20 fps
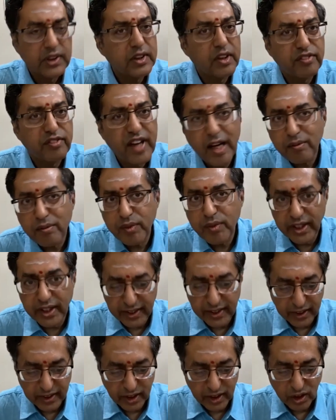The
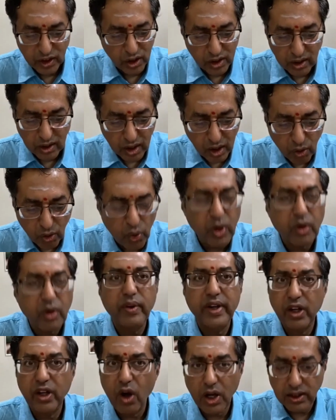family, however,
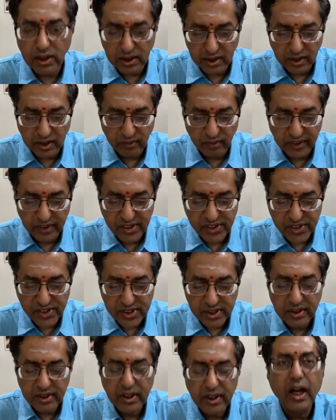were not
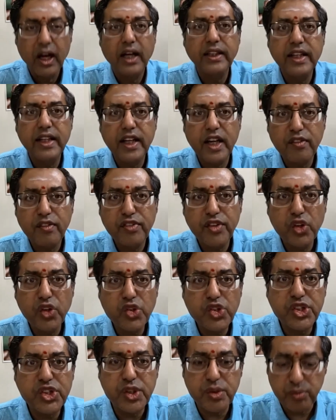convinced and they
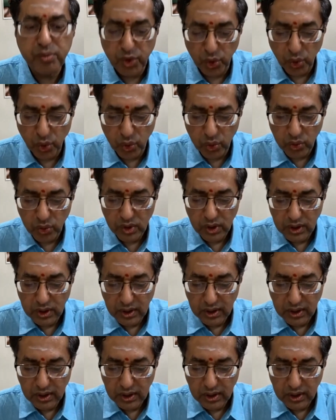refused to move